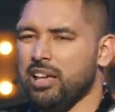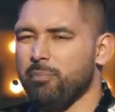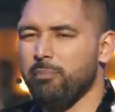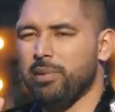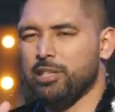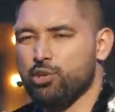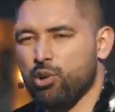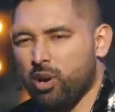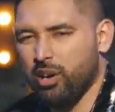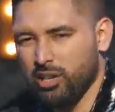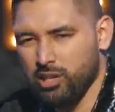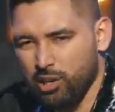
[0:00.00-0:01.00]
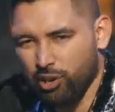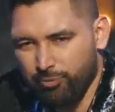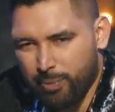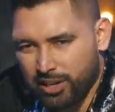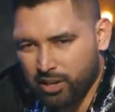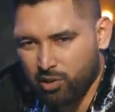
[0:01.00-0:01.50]
Majority of
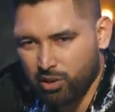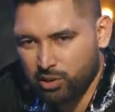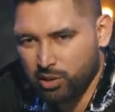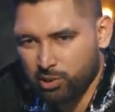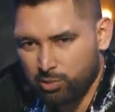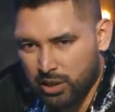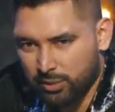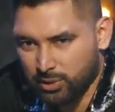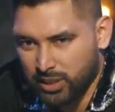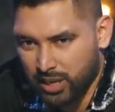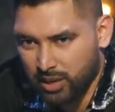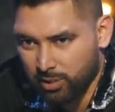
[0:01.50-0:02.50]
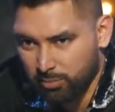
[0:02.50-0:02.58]
Pentecostals would have said,